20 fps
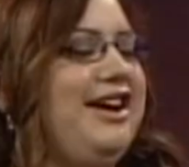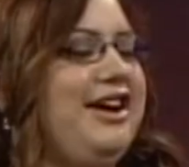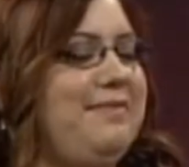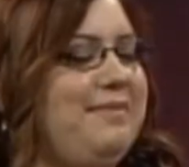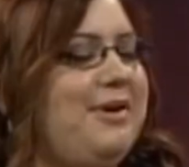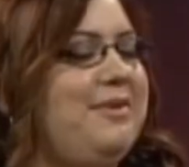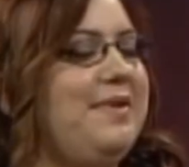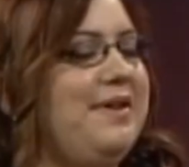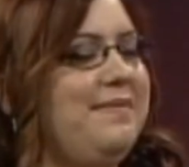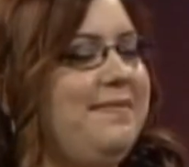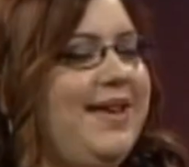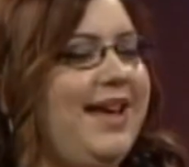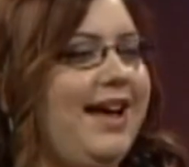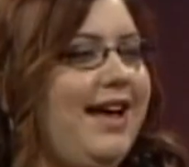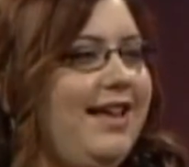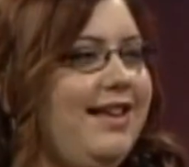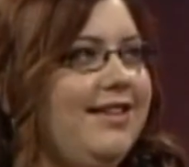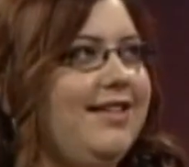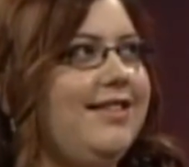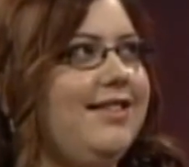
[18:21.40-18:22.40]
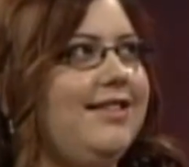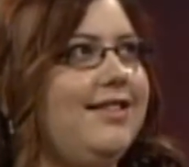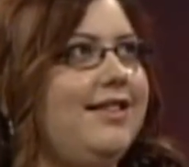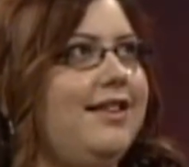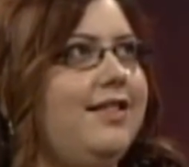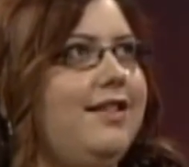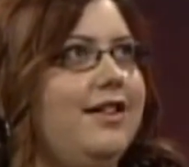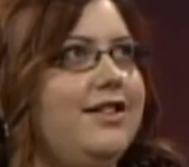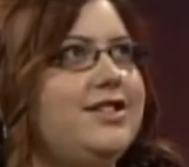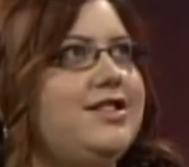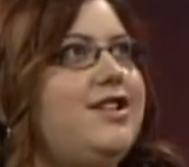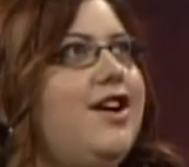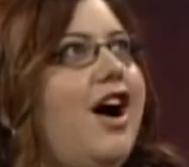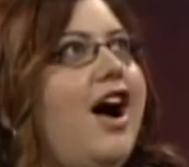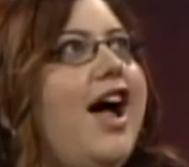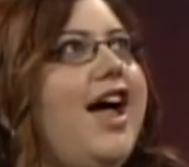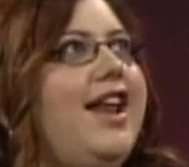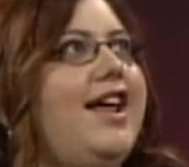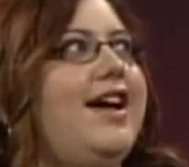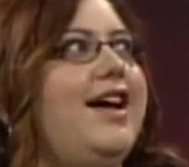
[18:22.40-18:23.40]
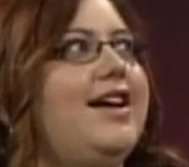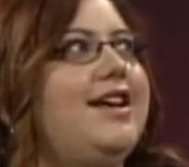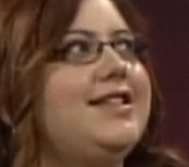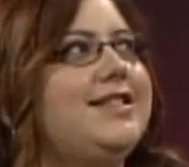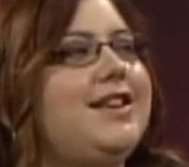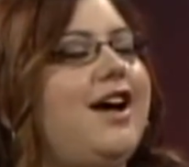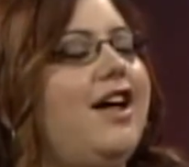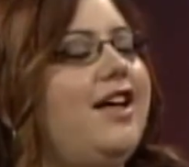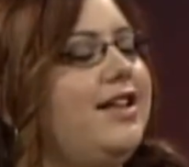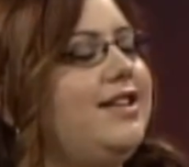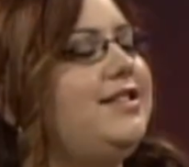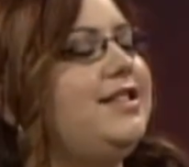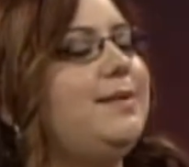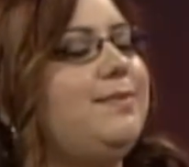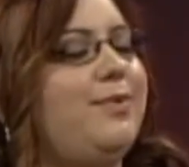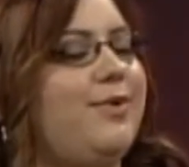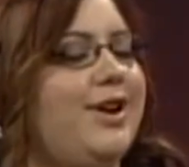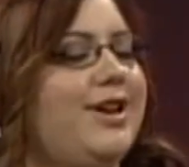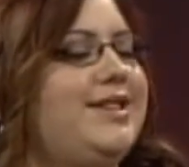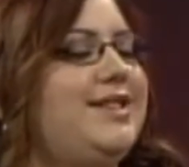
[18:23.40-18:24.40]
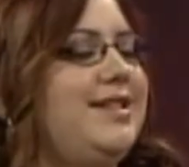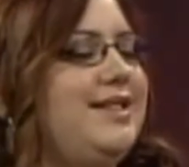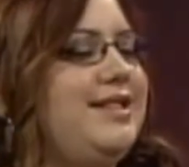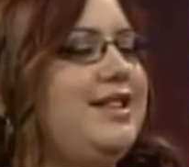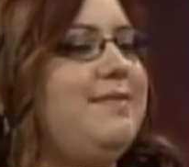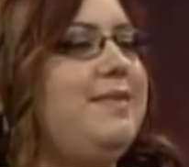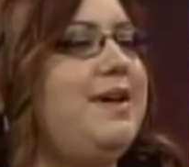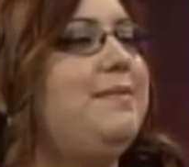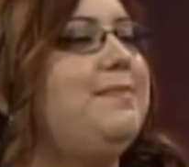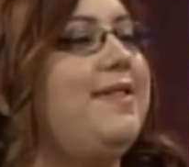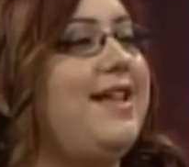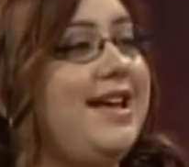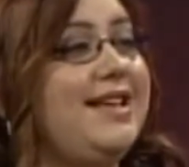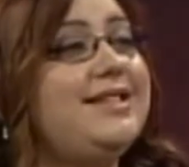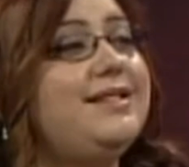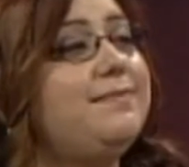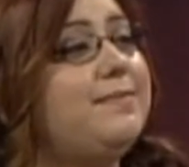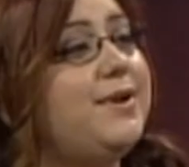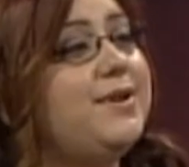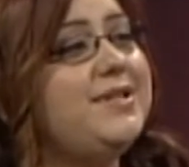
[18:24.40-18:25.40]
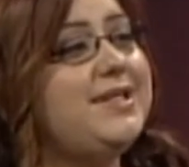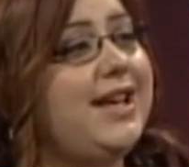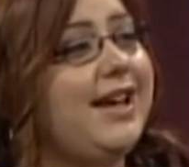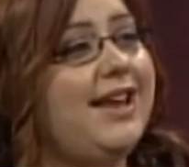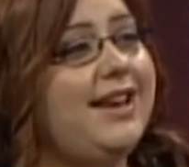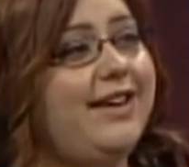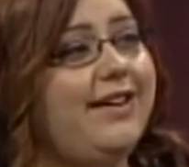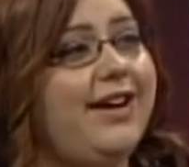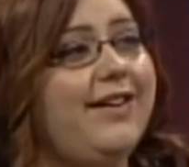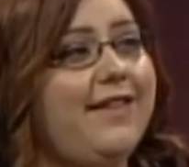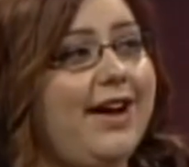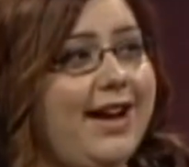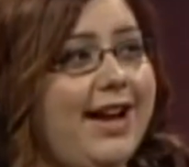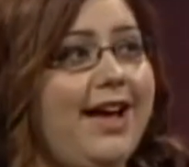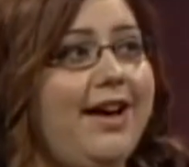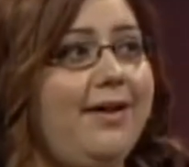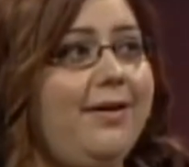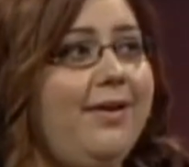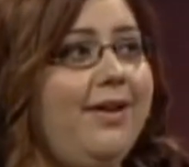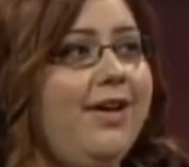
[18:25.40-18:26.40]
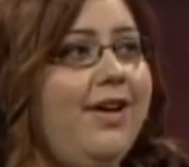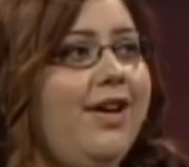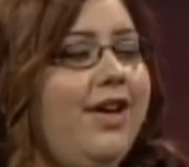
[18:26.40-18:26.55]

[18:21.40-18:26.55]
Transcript: moment because there's not a solid support system in place in post-secondary right now.